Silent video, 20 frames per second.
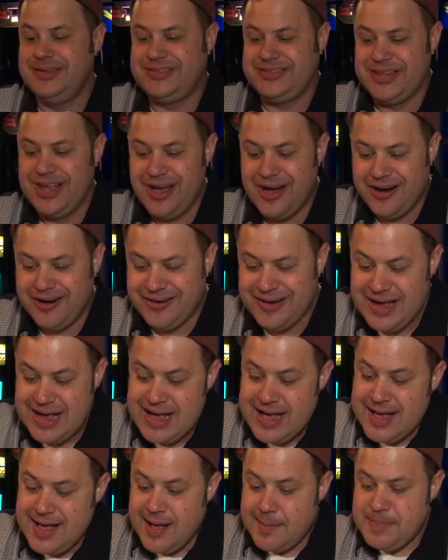so
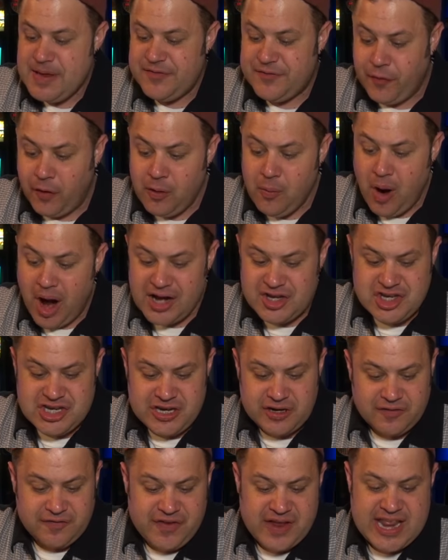before watching
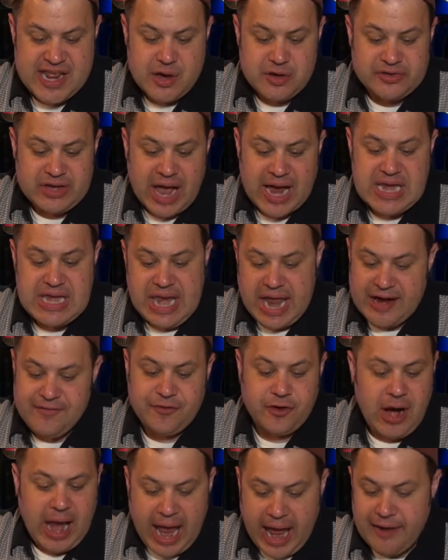your videos, I
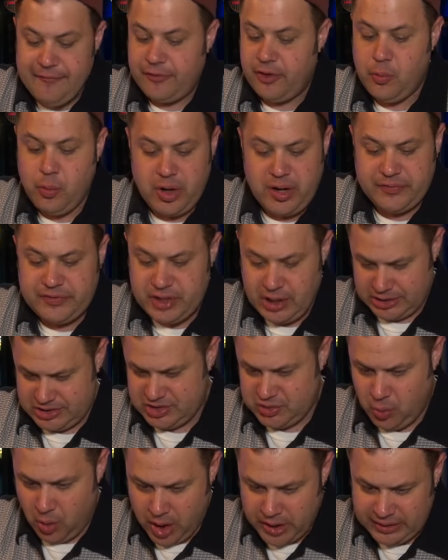never ever would have
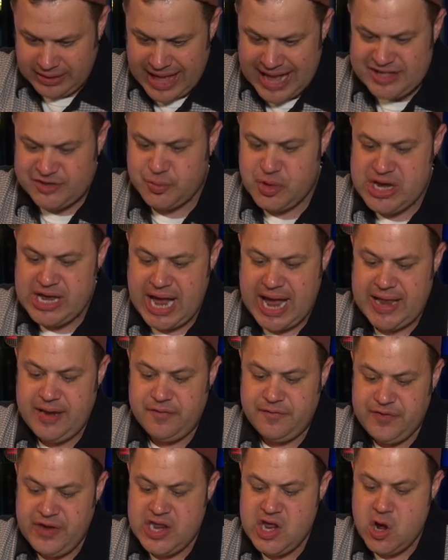touched one. Last week I had a
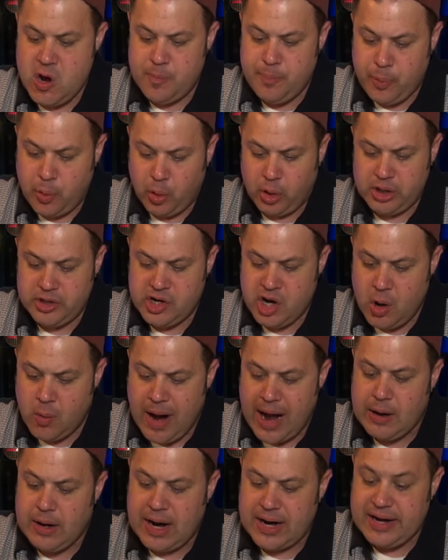video port go
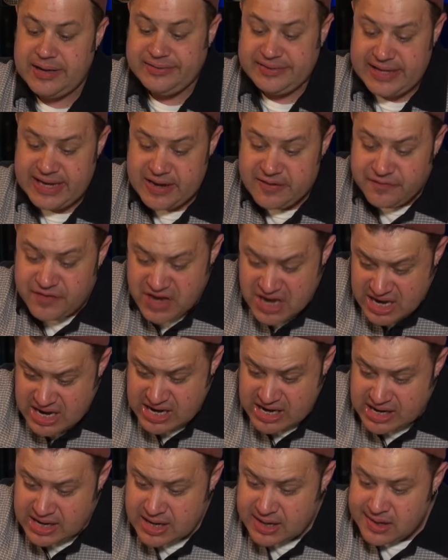out on a
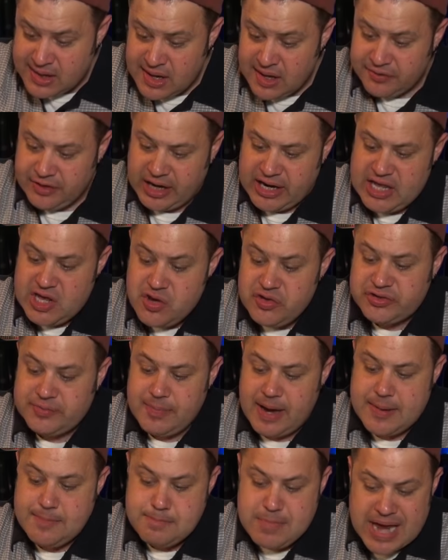TV that I use in
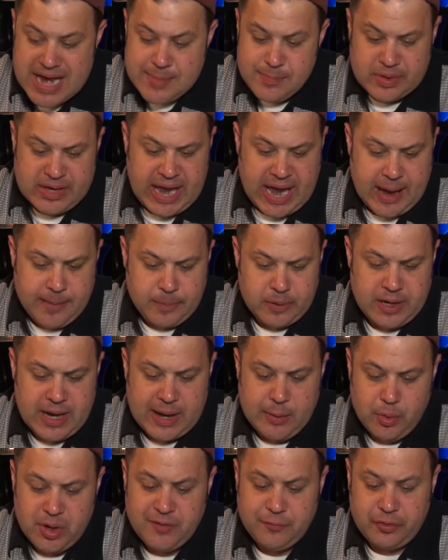my main cabinet.
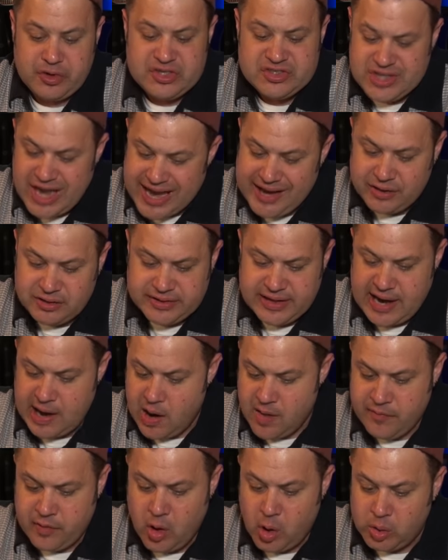I would have recycled it,
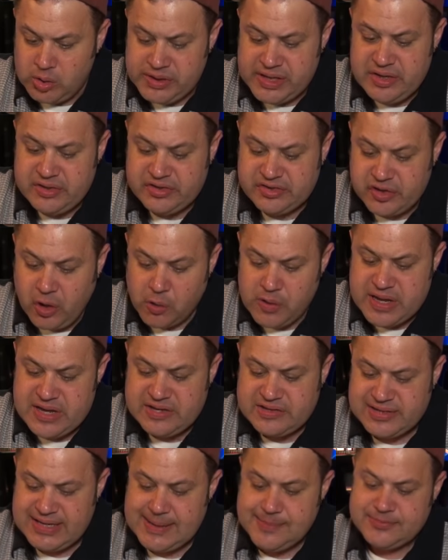however, only Sony
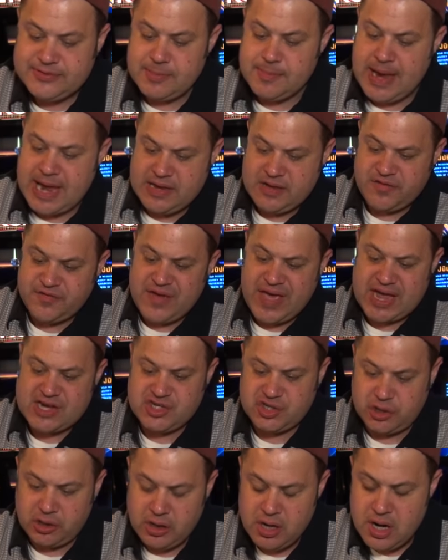seems to
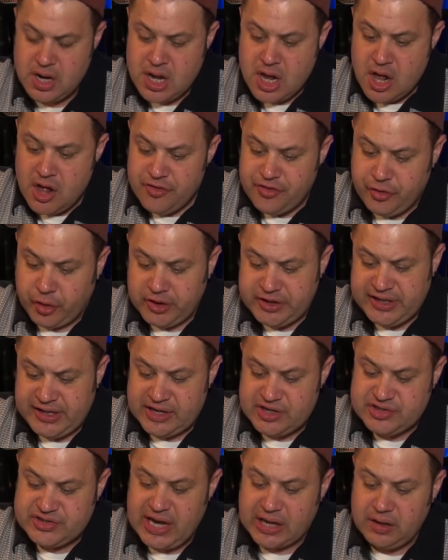manufacture
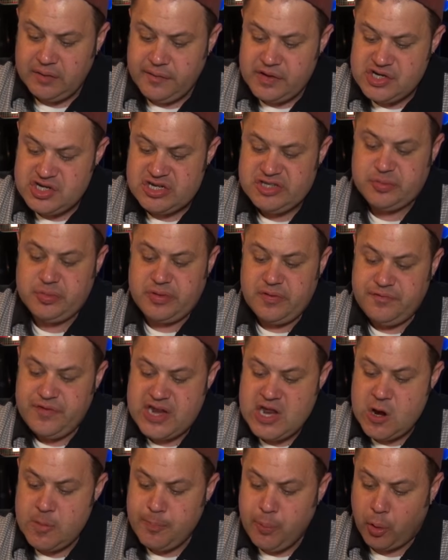13-inch televisions with a
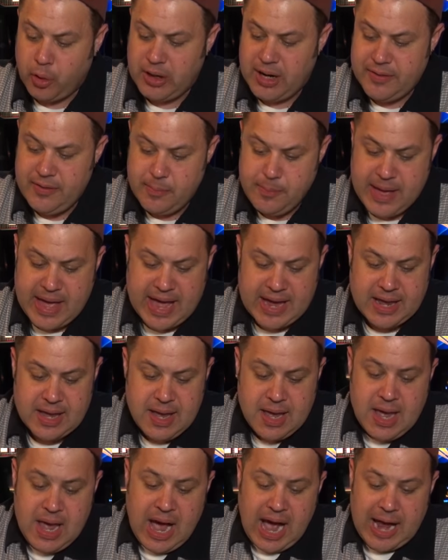video port on the back.
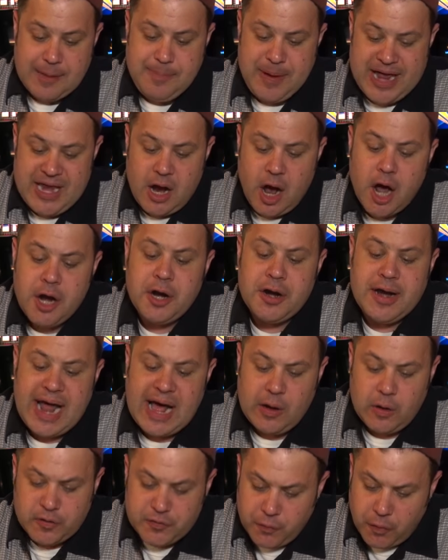I paid
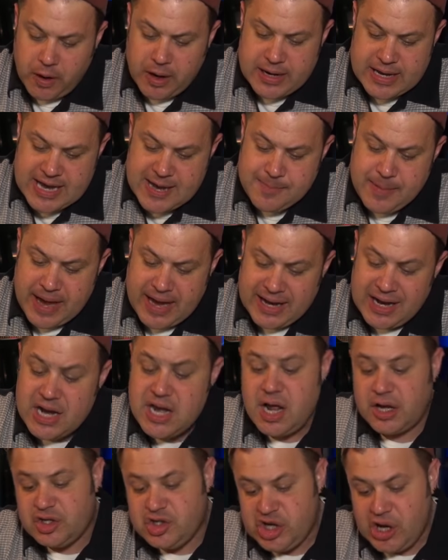$100 for it on eBay. In a
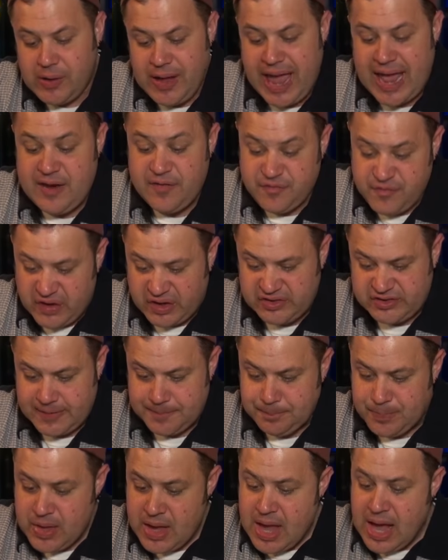nutshell, I had to fix it.
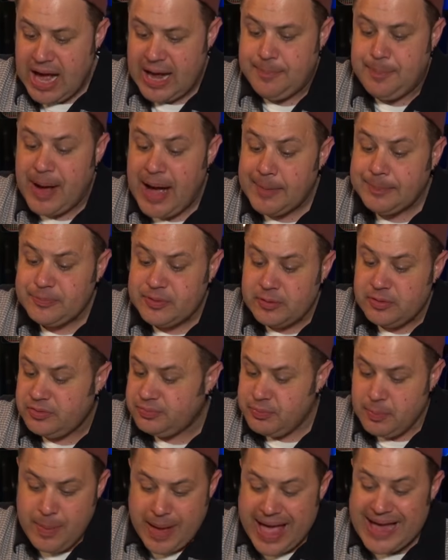I popped the
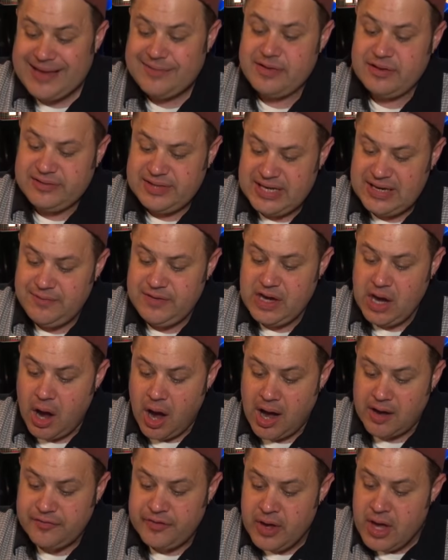back of the TV
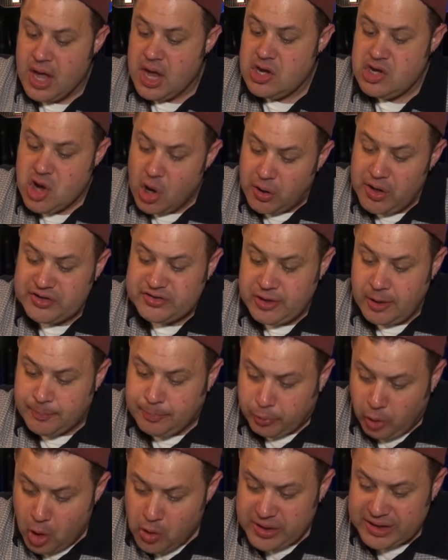off, noticed a
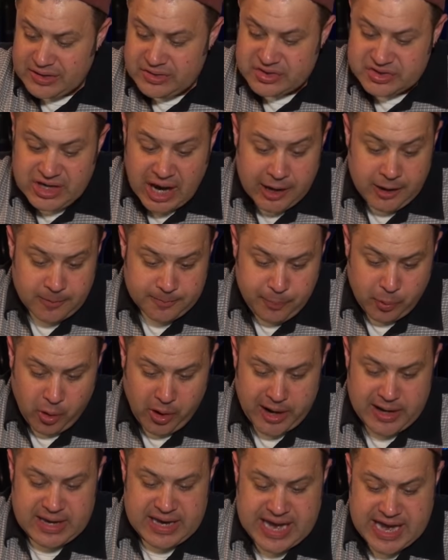broken solder
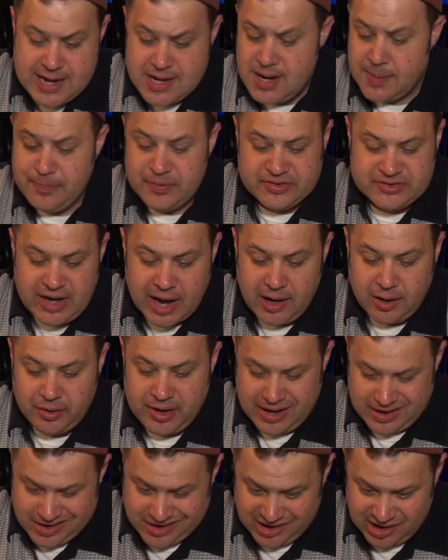point, heated up the
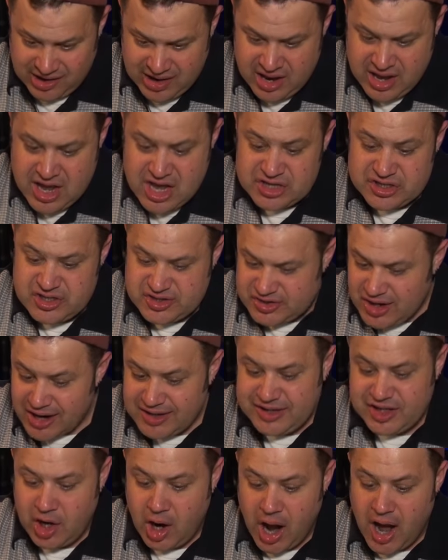soldering iron,
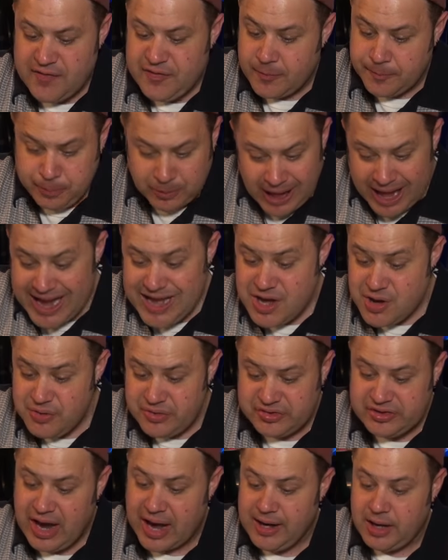sucked it off, applied new
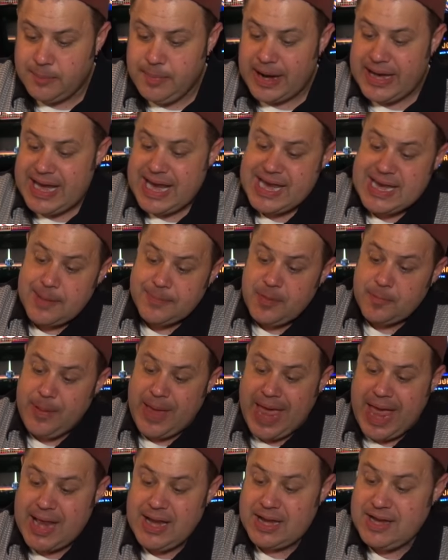solder by heating up the
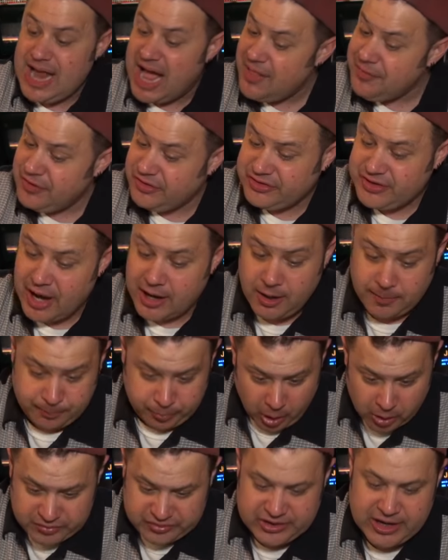pad and not the solder,
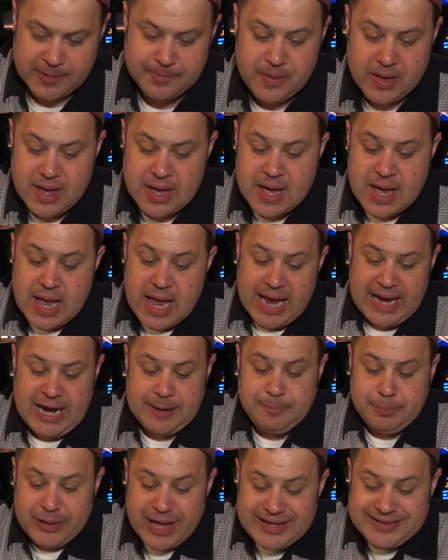pro tip, and I
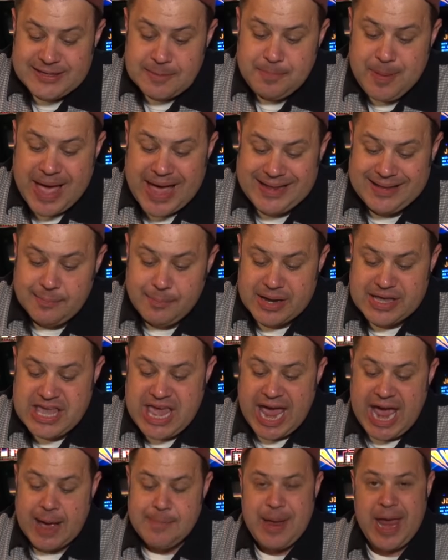placed it back in my
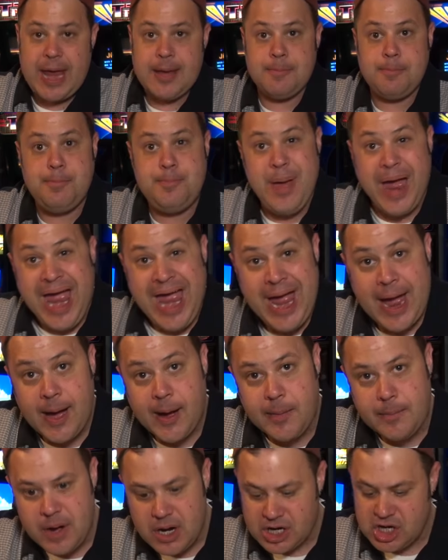cap, and
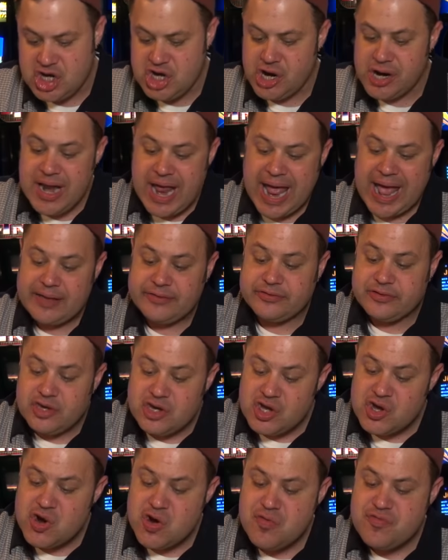bam, good as
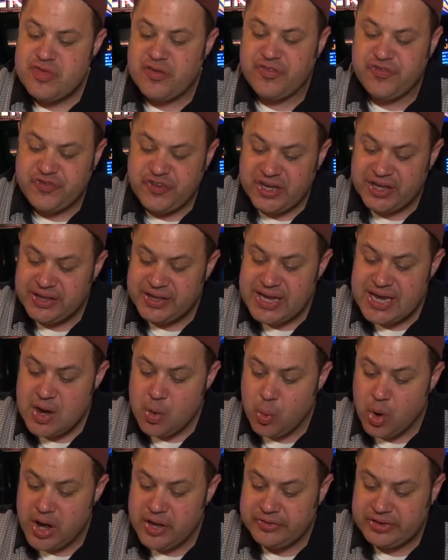new. The
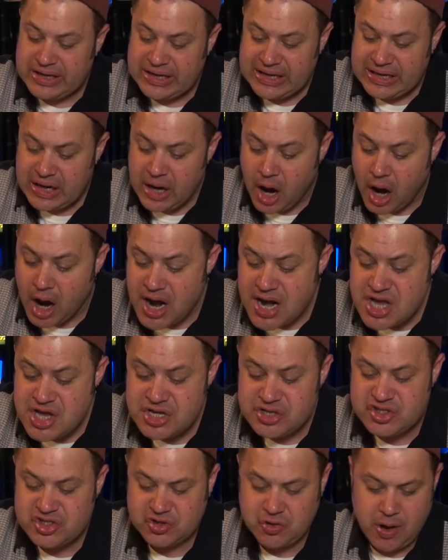feeling was
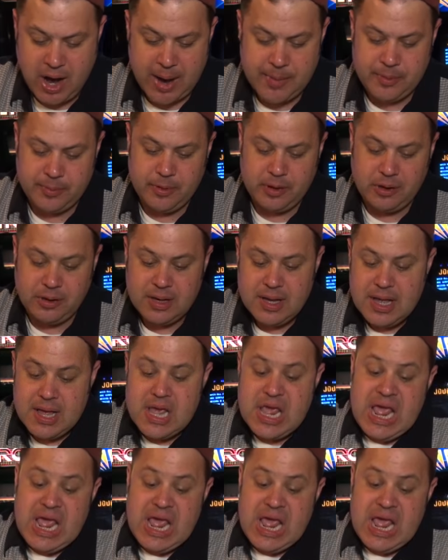undescribable.